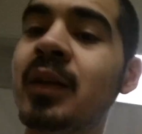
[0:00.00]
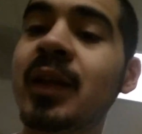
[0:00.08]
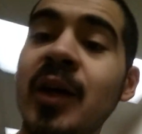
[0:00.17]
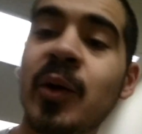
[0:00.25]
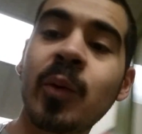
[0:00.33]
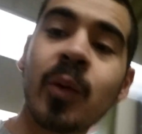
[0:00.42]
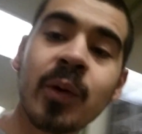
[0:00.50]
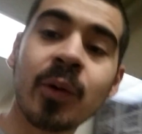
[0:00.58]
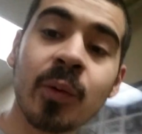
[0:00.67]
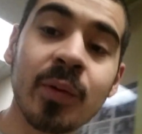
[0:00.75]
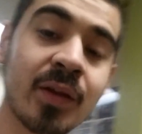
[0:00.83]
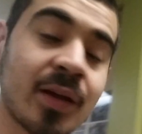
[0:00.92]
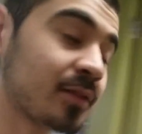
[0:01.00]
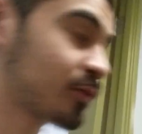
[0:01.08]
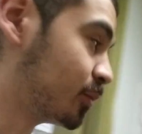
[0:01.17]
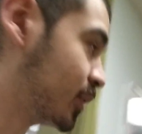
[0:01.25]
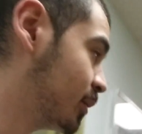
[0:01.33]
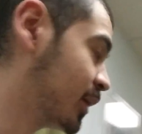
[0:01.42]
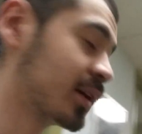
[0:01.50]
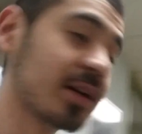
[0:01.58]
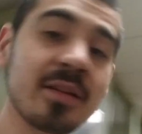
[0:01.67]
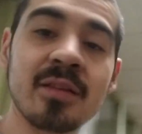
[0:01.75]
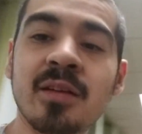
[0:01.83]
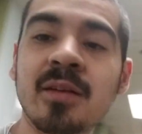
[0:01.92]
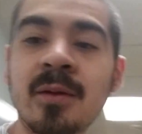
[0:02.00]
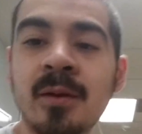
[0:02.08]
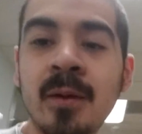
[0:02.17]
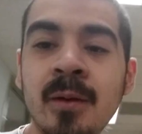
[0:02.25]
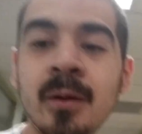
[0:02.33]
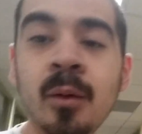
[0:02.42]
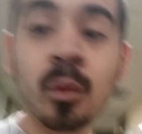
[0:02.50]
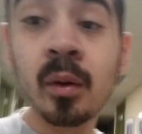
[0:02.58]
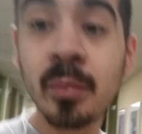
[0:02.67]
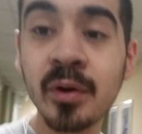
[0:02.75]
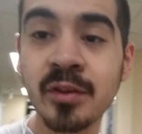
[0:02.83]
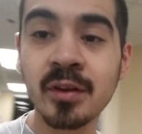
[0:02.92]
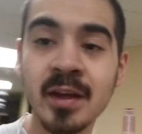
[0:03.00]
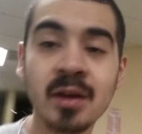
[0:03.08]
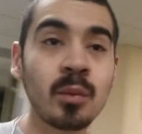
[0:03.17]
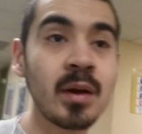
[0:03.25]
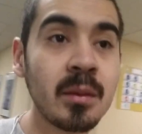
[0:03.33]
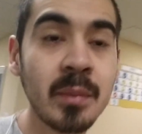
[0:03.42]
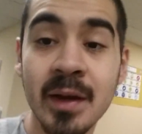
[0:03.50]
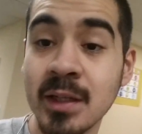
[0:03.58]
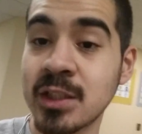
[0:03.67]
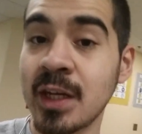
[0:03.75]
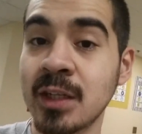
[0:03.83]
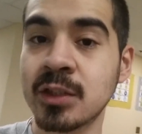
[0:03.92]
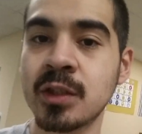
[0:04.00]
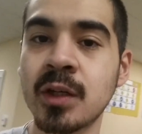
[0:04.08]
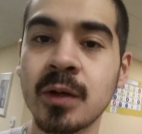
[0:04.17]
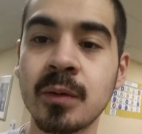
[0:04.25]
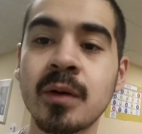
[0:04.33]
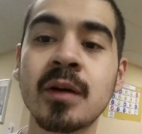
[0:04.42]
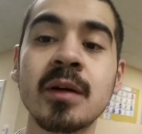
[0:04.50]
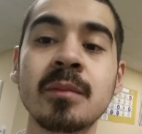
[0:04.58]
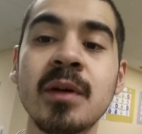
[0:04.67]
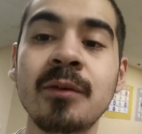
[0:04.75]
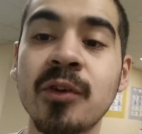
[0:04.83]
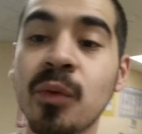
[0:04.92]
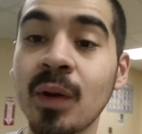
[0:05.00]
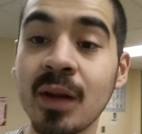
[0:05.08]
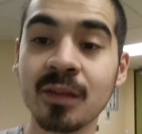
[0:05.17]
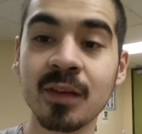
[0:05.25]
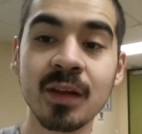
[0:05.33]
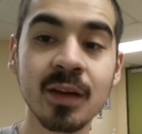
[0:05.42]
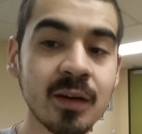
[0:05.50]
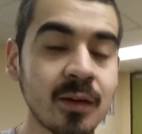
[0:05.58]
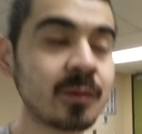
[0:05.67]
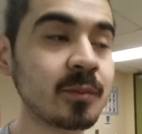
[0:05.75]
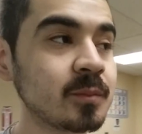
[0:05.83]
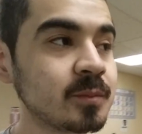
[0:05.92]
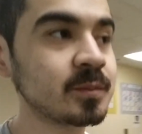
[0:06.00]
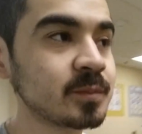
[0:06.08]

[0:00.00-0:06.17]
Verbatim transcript: That quote always gets to me because one person can really make a change, you know. Um, if you really see it, um,